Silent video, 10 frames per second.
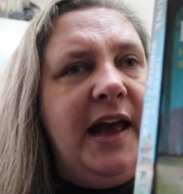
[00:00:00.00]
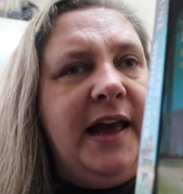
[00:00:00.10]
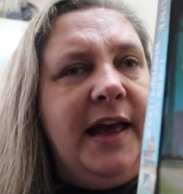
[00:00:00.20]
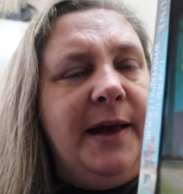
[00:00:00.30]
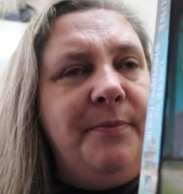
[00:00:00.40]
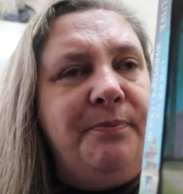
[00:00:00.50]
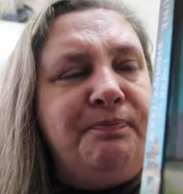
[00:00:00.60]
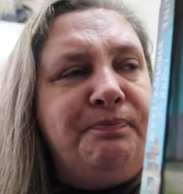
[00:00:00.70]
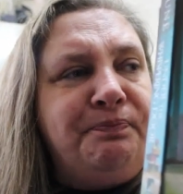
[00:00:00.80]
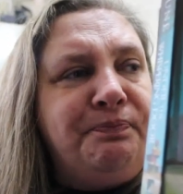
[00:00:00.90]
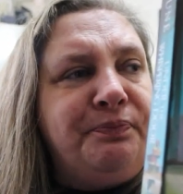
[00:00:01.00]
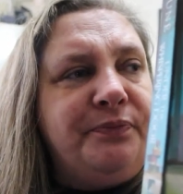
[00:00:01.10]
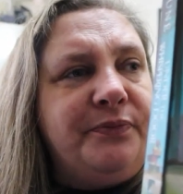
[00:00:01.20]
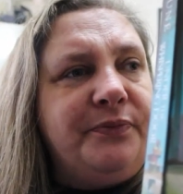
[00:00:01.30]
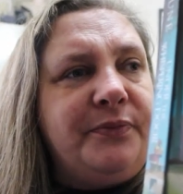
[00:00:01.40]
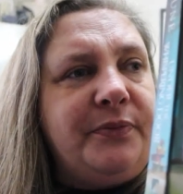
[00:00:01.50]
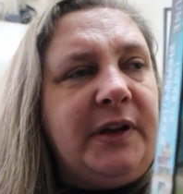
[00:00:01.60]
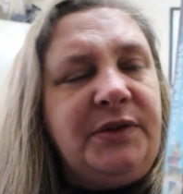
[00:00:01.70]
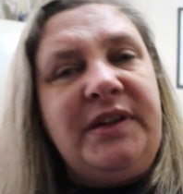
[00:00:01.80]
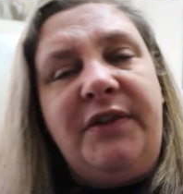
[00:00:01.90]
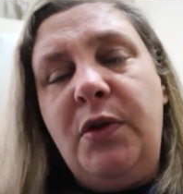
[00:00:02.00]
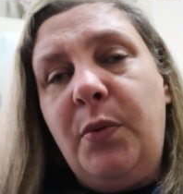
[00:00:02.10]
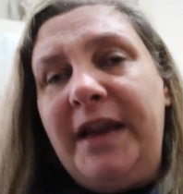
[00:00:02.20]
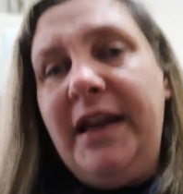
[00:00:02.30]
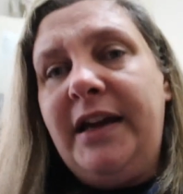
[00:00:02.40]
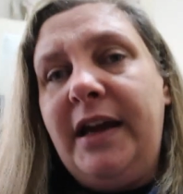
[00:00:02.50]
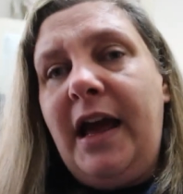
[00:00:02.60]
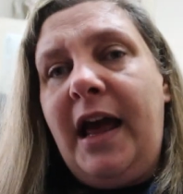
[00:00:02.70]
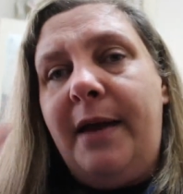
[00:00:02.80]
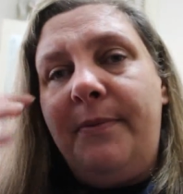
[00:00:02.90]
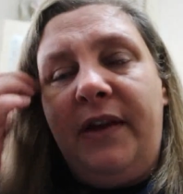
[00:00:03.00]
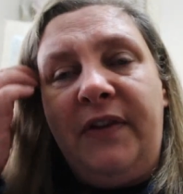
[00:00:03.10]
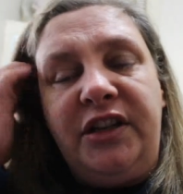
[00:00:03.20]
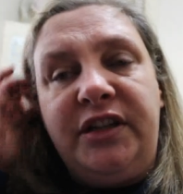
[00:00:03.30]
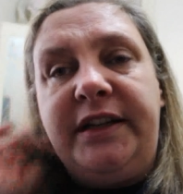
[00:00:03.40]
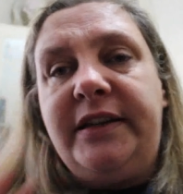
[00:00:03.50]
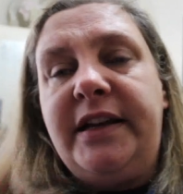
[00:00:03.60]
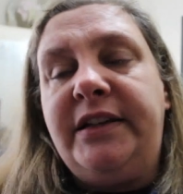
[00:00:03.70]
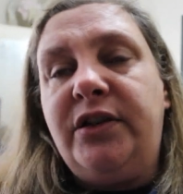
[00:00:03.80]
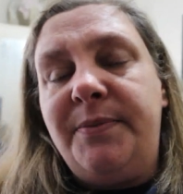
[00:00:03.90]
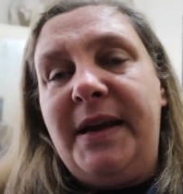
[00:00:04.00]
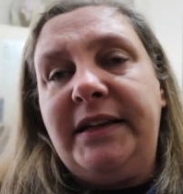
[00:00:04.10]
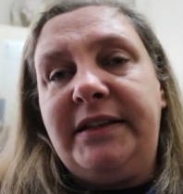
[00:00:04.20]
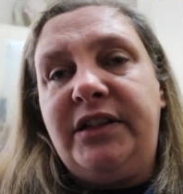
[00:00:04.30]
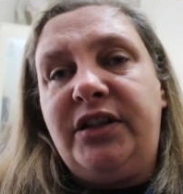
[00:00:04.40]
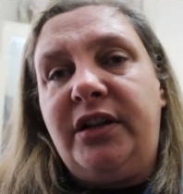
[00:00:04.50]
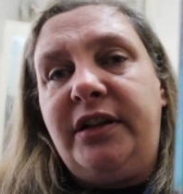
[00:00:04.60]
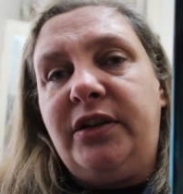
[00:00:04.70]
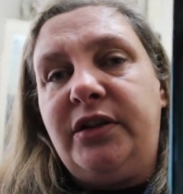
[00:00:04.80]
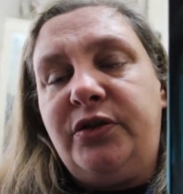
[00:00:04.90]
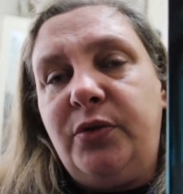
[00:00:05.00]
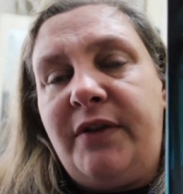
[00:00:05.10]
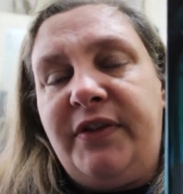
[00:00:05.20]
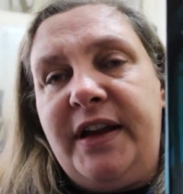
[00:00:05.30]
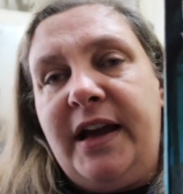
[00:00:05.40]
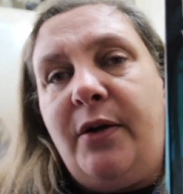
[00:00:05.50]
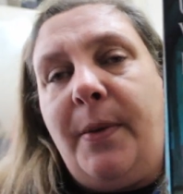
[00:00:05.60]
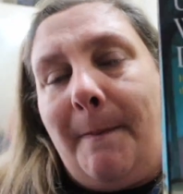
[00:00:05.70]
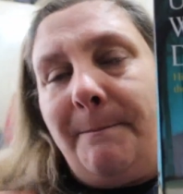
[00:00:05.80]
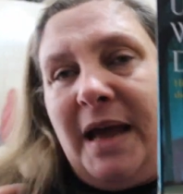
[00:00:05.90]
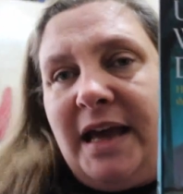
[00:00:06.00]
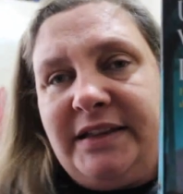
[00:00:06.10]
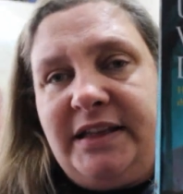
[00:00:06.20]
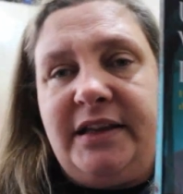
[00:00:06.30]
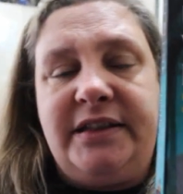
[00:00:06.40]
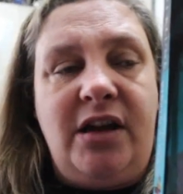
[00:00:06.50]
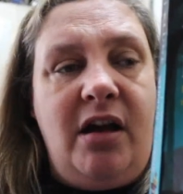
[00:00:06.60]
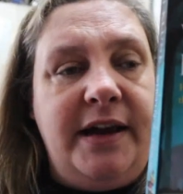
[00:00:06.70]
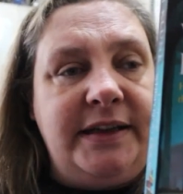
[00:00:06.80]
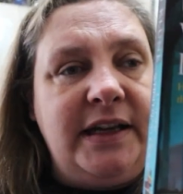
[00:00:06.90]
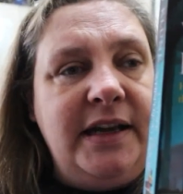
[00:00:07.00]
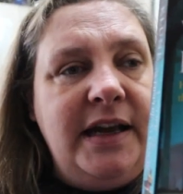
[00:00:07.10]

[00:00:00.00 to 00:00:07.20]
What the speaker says: So he's given a week, eventually, that he's got to make a decision. He's got to sort everything out, pass the other side.